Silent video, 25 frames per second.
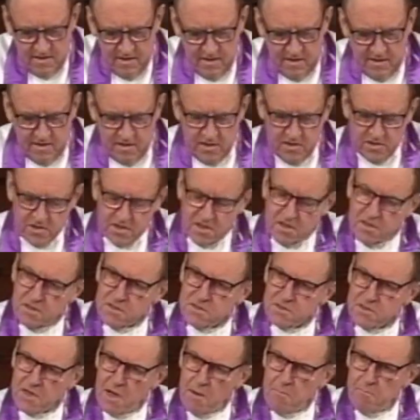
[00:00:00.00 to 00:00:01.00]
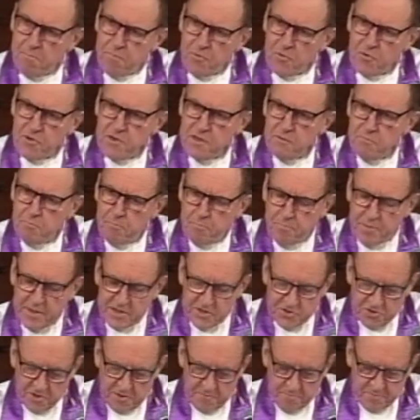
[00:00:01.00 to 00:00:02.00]
His contemporary
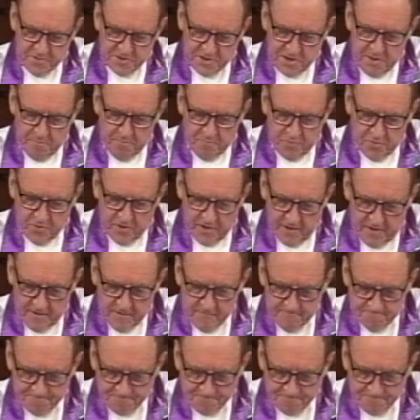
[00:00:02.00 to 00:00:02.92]
bishop, Cyprian,